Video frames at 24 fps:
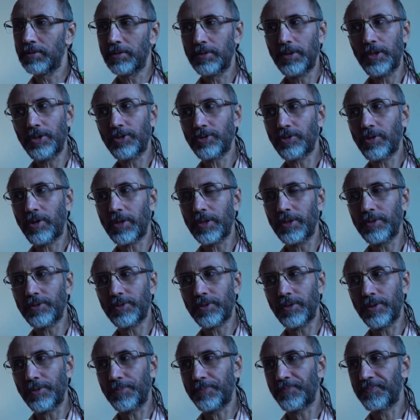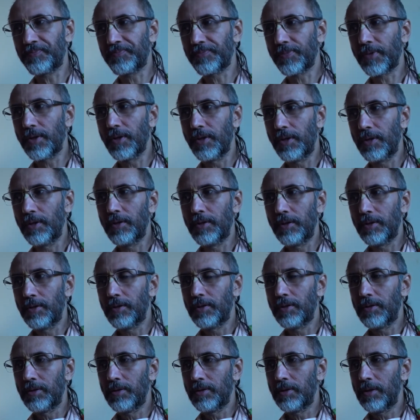This song is
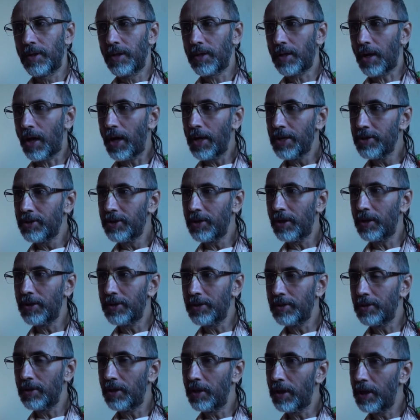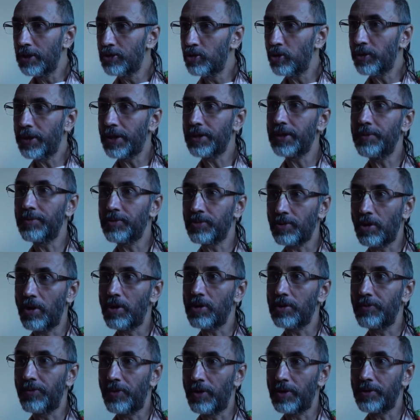an ideally educative
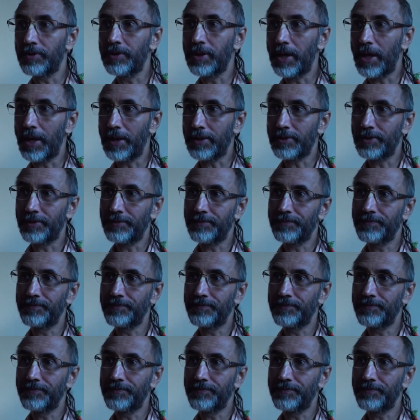song for that.